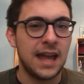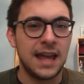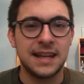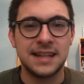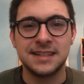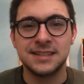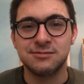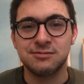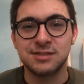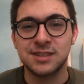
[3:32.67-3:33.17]

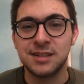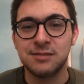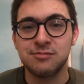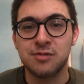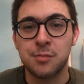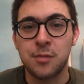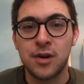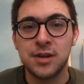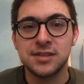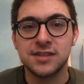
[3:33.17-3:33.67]
he
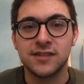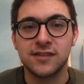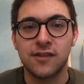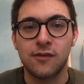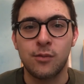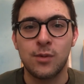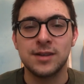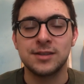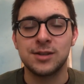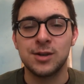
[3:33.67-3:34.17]
reminds us
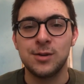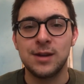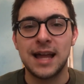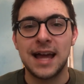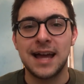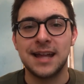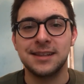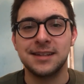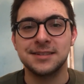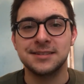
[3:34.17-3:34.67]
of Wes
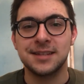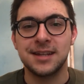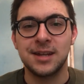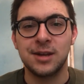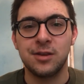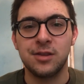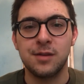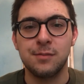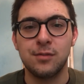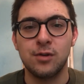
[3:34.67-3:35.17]
Houlihan, doesn't
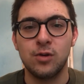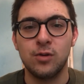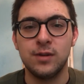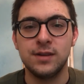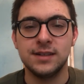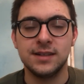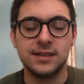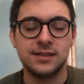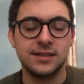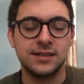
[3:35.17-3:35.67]
he, on the ball.
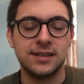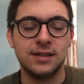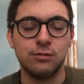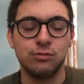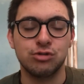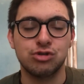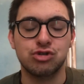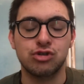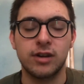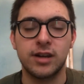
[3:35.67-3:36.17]
It's his
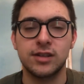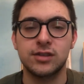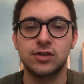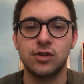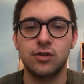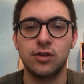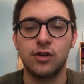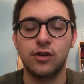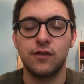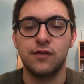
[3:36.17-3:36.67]
little tricks
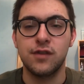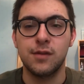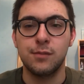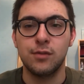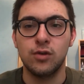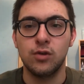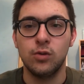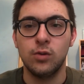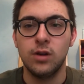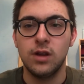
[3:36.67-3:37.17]
on and off the
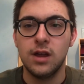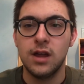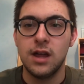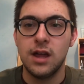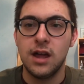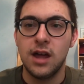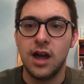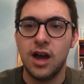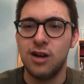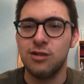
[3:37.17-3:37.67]
ball.
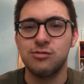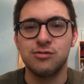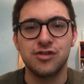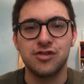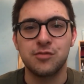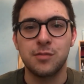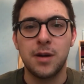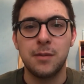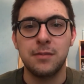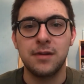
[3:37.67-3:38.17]
I
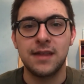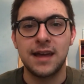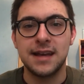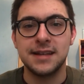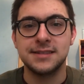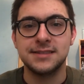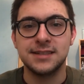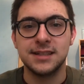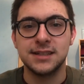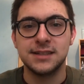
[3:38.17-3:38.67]
always remember that
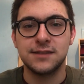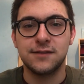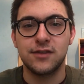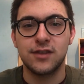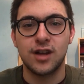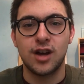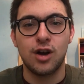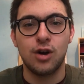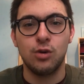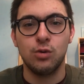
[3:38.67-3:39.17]
assist
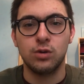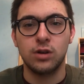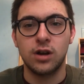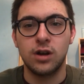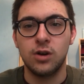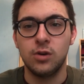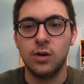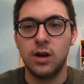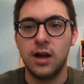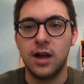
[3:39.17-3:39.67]
for the whole
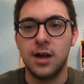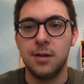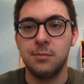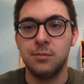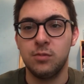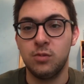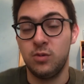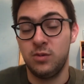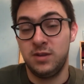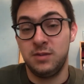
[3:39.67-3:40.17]
goal.
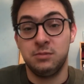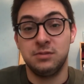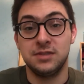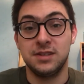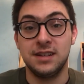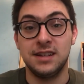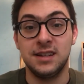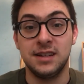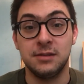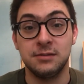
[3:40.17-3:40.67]
It was
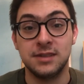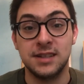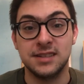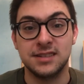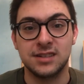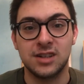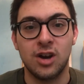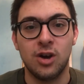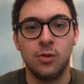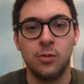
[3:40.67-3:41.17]

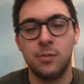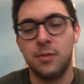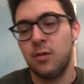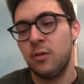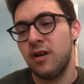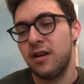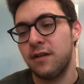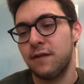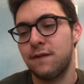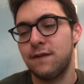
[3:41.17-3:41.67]
his goal, but
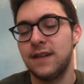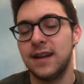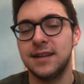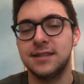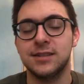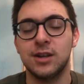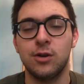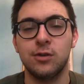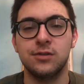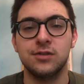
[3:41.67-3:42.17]
where he
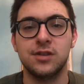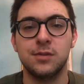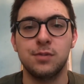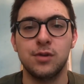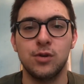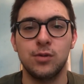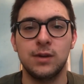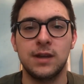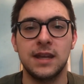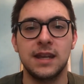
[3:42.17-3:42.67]
flicked it on to
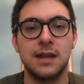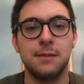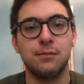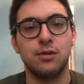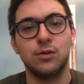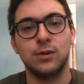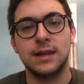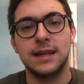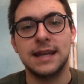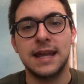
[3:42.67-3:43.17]
Pukki, and then
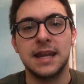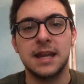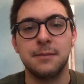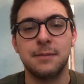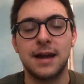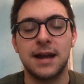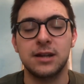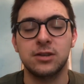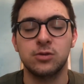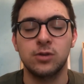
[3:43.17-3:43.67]
Pukki laid
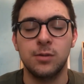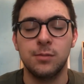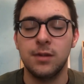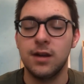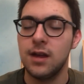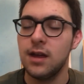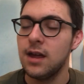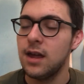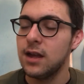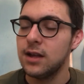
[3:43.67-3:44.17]
it back to him.
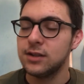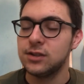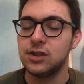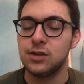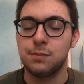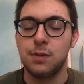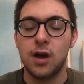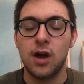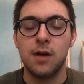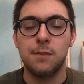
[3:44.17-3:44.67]

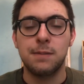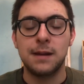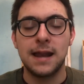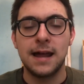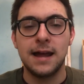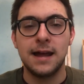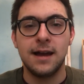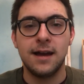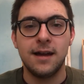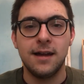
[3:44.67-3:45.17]
Superb
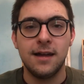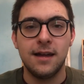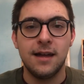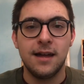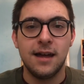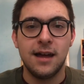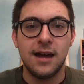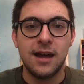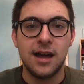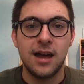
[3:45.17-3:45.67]
player,
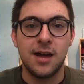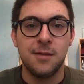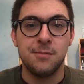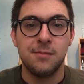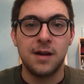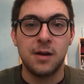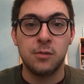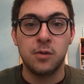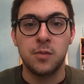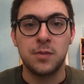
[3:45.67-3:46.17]

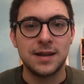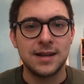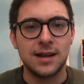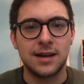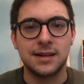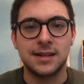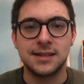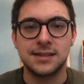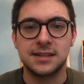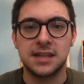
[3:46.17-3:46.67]
and we'll be
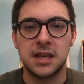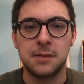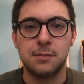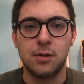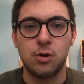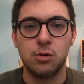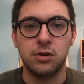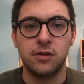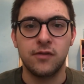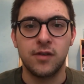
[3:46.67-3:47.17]
lucky to
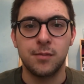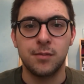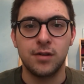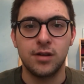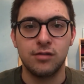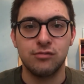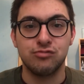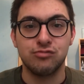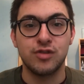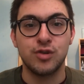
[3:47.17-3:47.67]
keep hold of him.
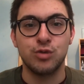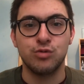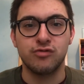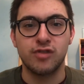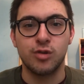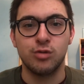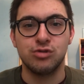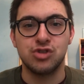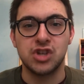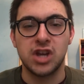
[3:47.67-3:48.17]
A real,
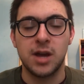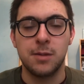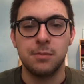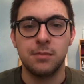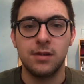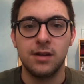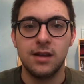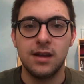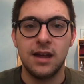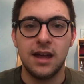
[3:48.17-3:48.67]
real
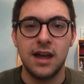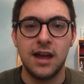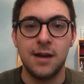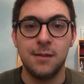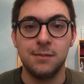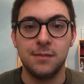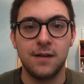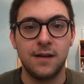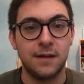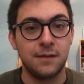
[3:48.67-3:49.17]
gem.
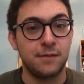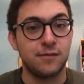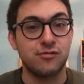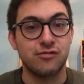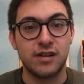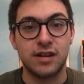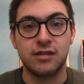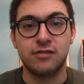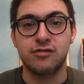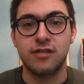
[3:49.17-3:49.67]
And
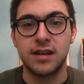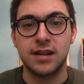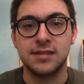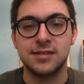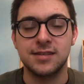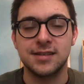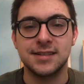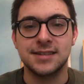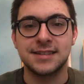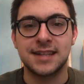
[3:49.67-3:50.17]
great credit
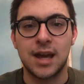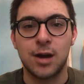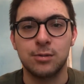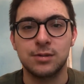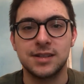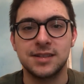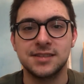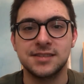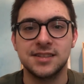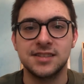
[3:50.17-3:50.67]
to the
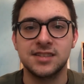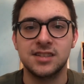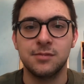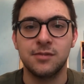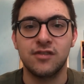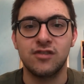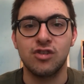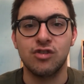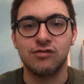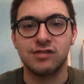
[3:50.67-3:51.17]
scouting
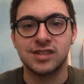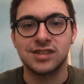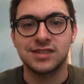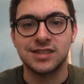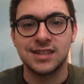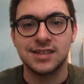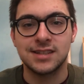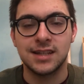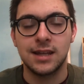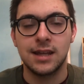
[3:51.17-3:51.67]
system of Norwich
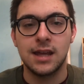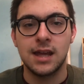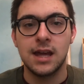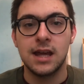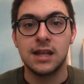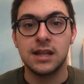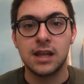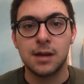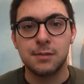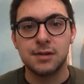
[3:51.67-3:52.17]
City.
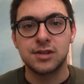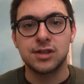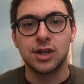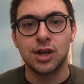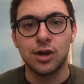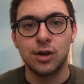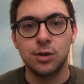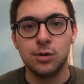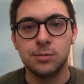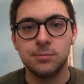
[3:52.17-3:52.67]
Number
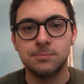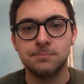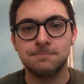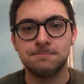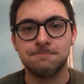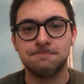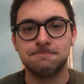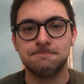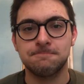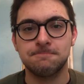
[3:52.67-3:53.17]
two,
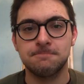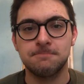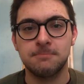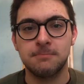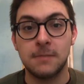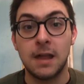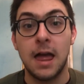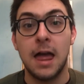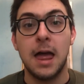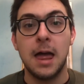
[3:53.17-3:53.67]

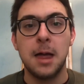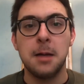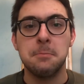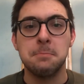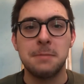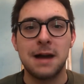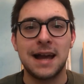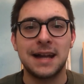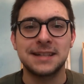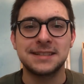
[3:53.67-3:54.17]

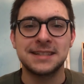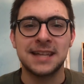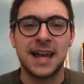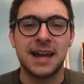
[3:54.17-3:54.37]
Max